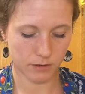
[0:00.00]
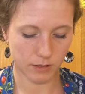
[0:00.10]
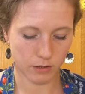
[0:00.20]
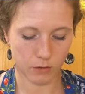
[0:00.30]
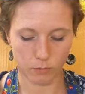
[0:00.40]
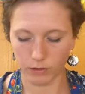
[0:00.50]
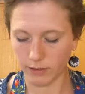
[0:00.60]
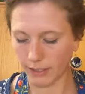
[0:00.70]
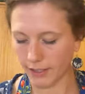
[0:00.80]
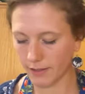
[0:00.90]
It's gonna look real
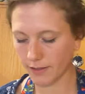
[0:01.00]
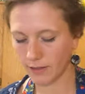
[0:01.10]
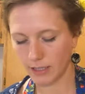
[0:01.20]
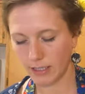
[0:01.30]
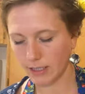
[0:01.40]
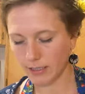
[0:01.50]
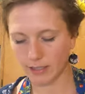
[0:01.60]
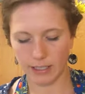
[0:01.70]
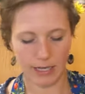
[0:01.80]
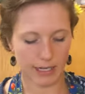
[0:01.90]
nice.
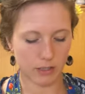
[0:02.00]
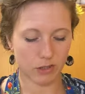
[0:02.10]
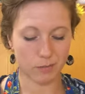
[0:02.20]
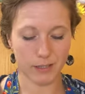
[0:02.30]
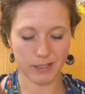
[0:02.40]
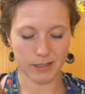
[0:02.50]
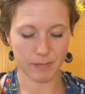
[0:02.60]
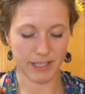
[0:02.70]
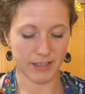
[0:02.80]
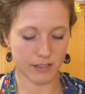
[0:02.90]
It's gonna add a little bit of
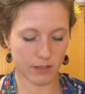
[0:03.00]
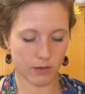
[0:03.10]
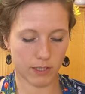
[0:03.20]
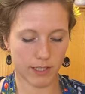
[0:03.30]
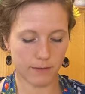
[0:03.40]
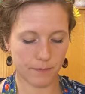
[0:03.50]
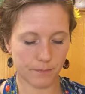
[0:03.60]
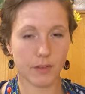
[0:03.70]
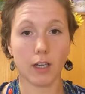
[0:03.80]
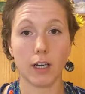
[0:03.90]
spice to it.
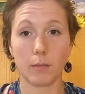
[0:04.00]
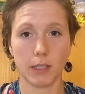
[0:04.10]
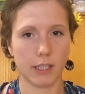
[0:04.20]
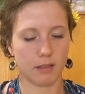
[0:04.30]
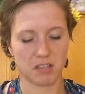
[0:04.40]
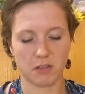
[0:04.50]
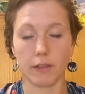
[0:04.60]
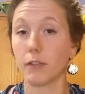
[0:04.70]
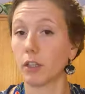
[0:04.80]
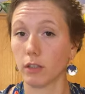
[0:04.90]
Um, again though,
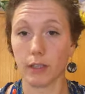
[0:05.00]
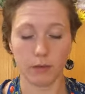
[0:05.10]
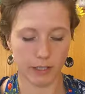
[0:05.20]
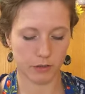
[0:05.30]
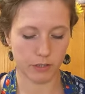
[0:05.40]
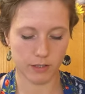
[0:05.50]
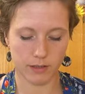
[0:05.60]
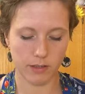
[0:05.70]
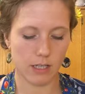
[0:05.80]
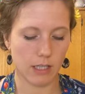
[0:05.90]
if you don't like
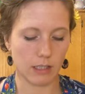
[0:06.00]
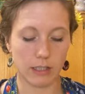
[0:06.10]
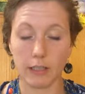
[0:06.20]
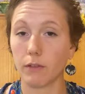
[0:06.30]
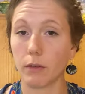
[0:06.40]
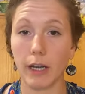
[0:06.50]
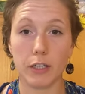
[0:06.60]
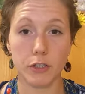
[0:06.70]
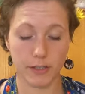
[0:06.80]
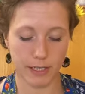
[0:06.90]
radishes, leave the
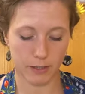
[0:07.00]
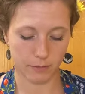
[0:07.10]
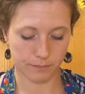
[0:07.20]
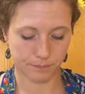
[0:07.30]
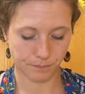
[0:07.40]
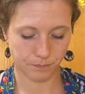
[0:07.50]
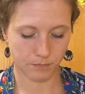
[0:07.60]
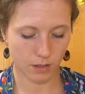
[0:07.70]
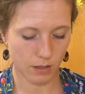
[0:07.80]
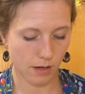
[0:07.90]
radishes out.
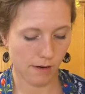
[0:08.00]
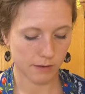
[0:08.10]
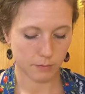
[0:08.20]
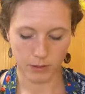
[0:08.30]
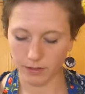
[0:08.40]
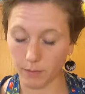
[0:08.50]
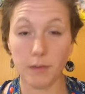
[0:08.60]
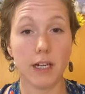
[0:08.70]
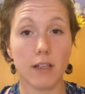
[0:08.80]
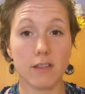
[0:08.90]
Put
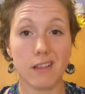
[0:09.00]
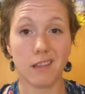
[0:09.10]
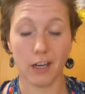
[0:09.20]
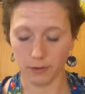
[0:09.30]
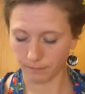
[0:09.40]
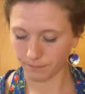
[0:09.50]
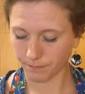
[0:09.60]
something else in there.